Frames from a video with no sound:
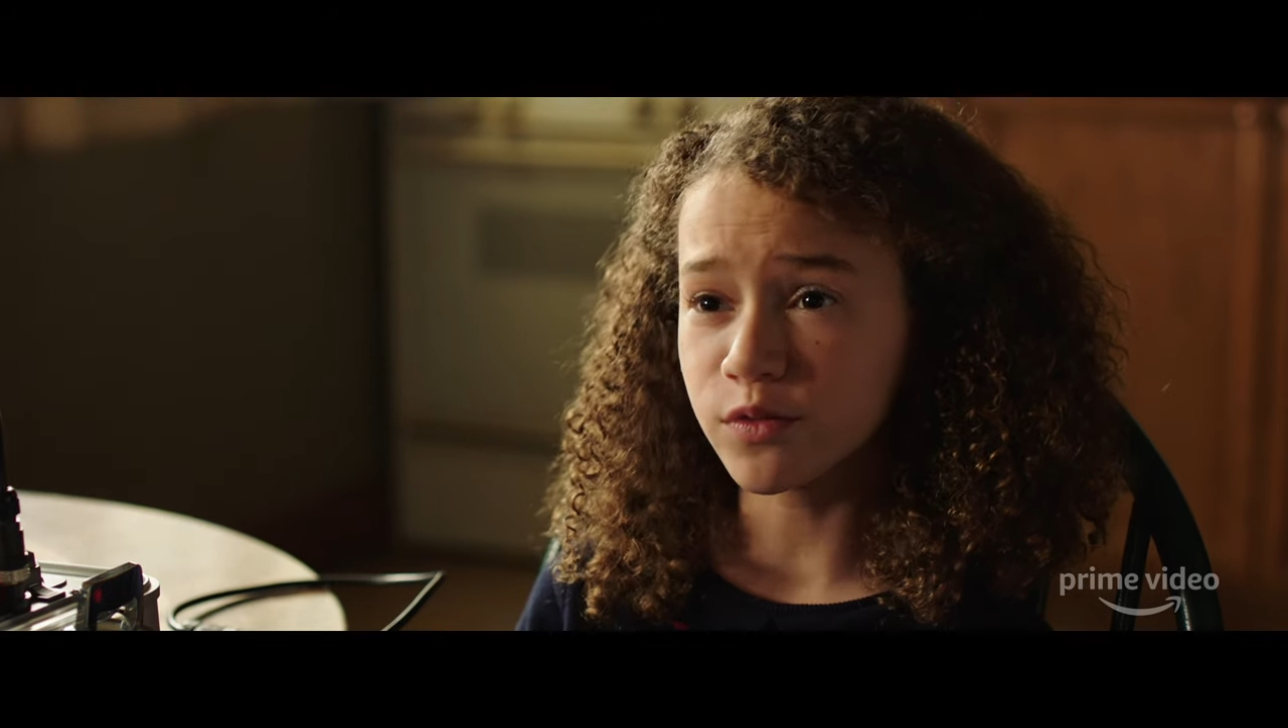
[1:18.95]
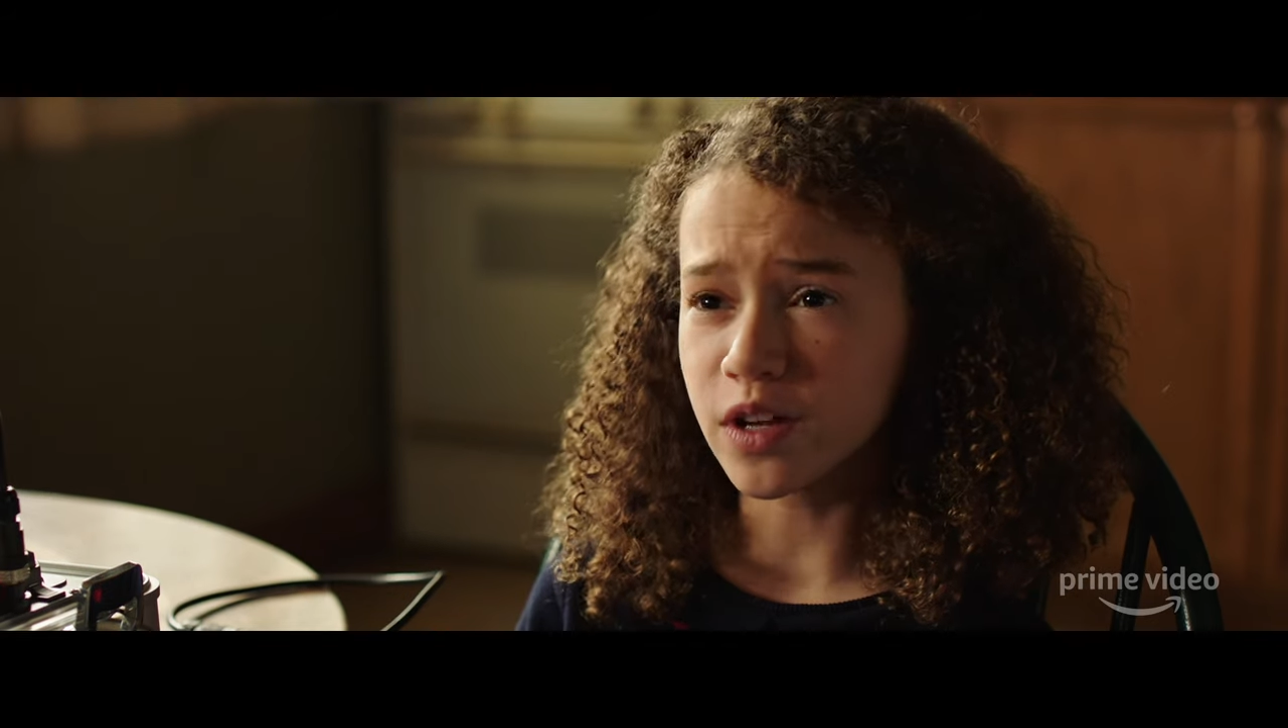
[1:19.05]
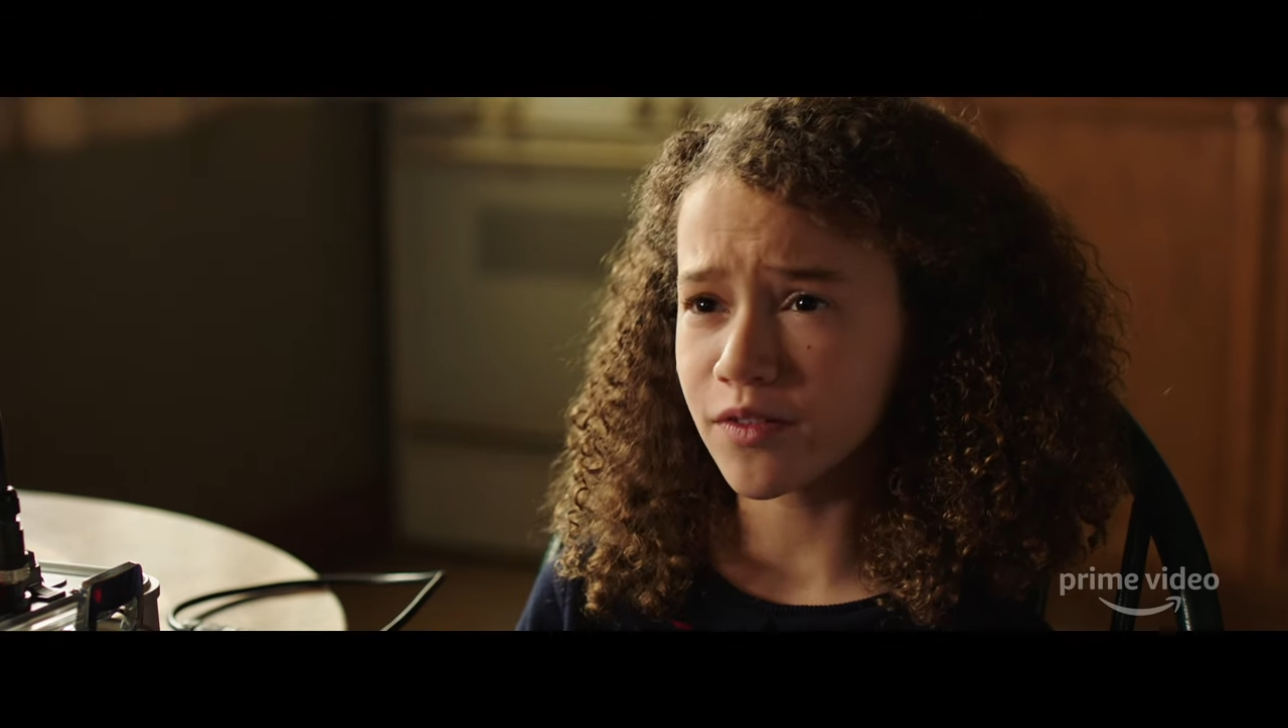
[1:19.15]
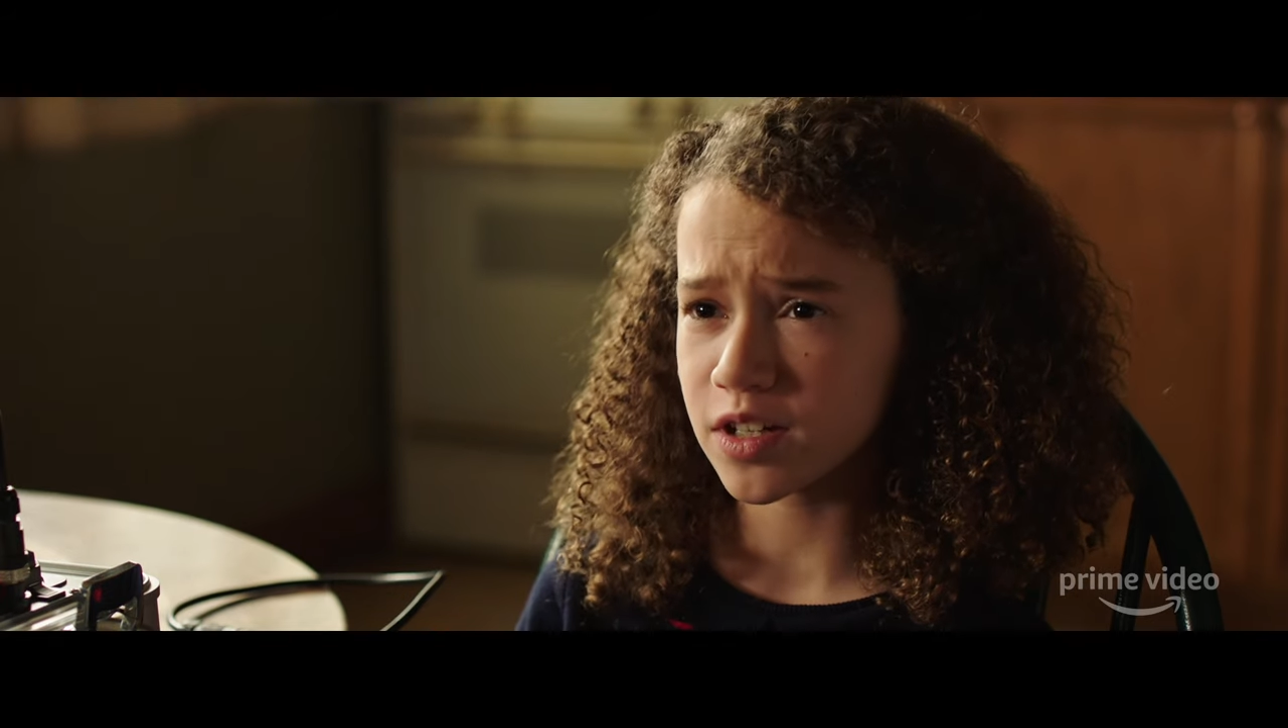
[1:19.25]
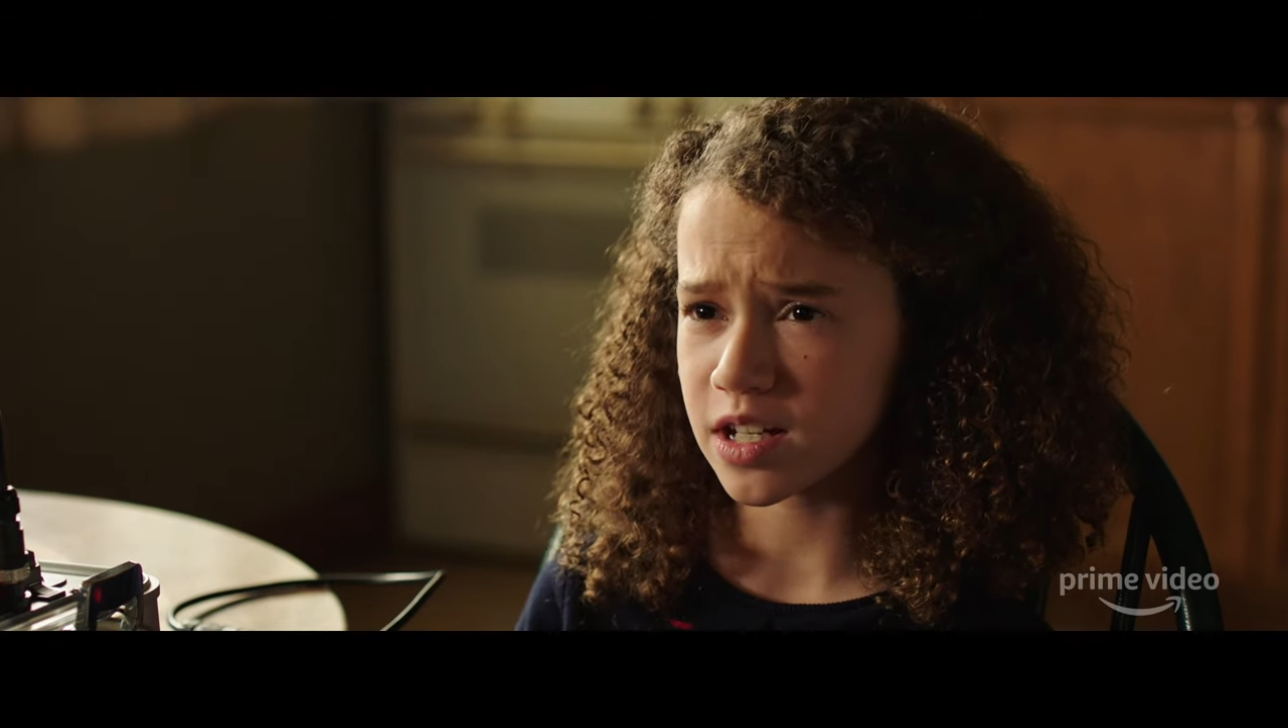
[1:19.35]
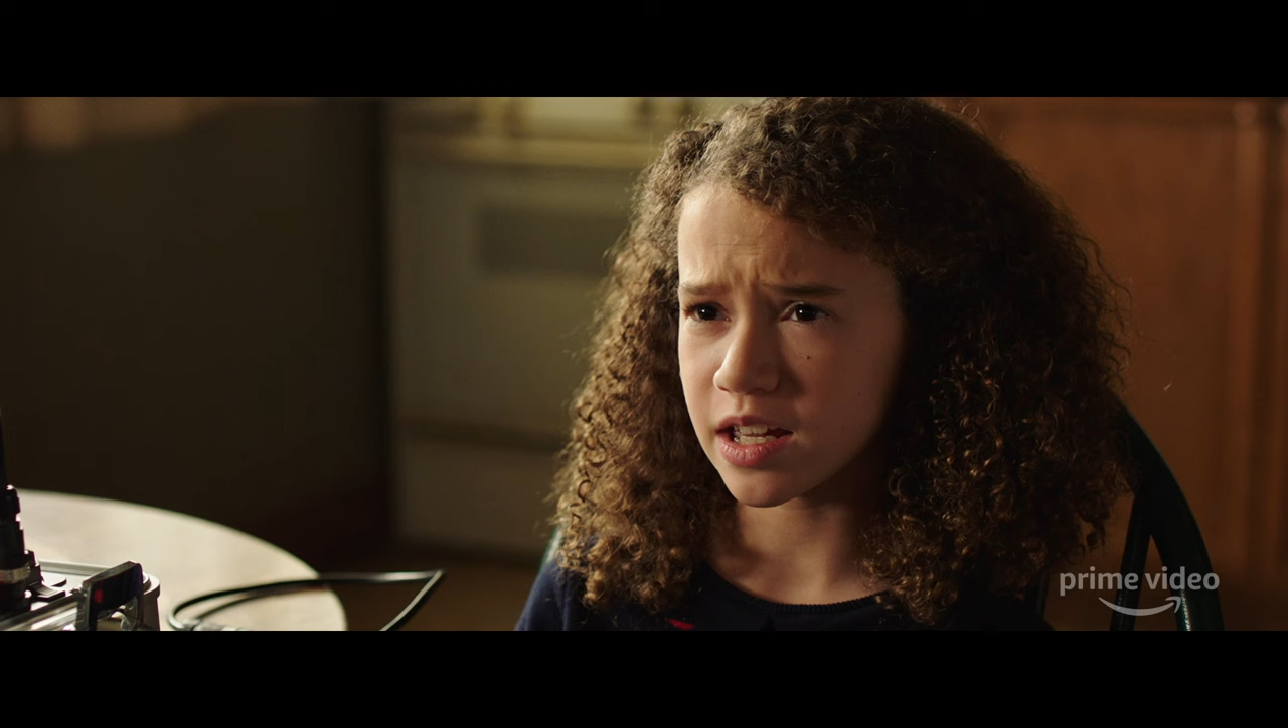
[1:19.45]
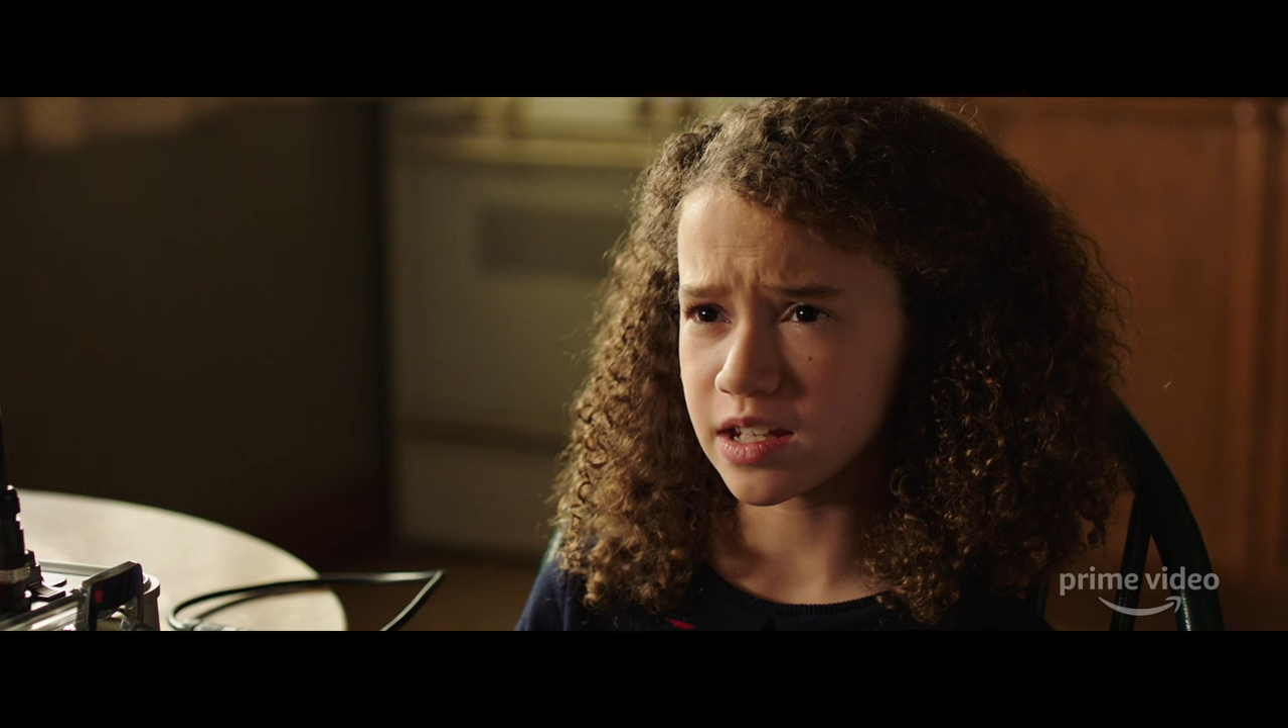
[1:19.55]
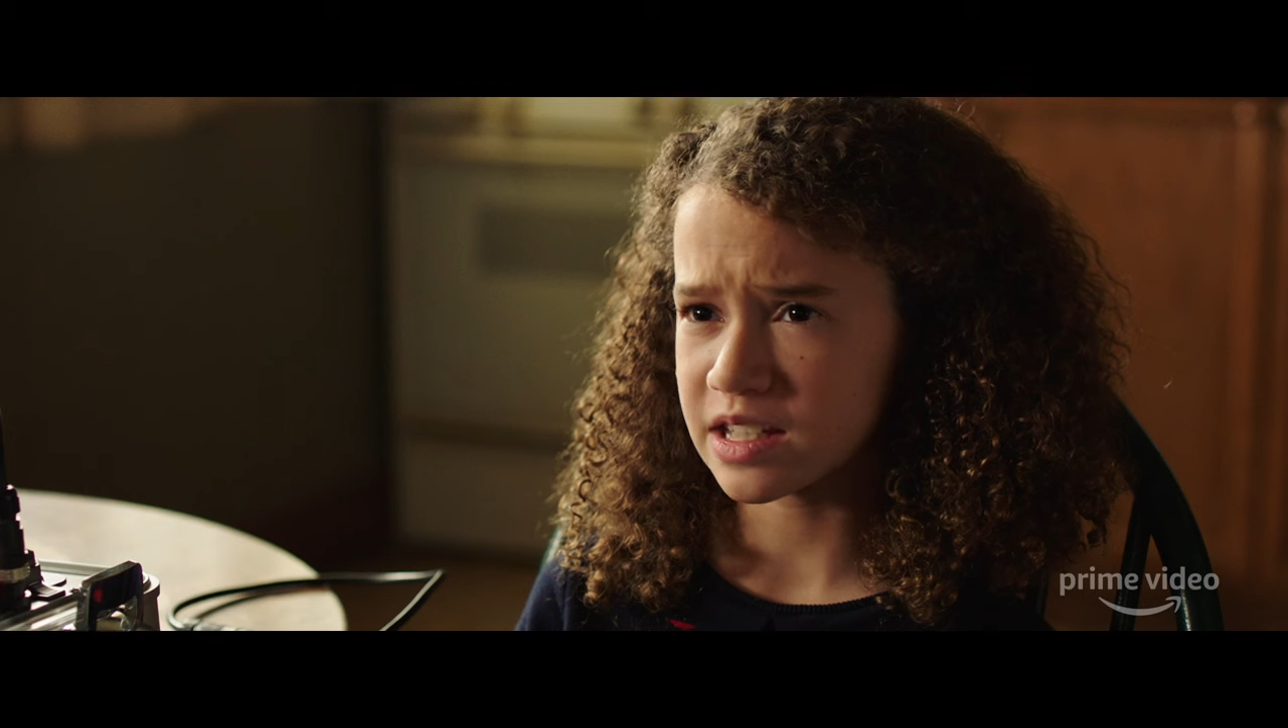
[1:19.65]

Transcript: never taken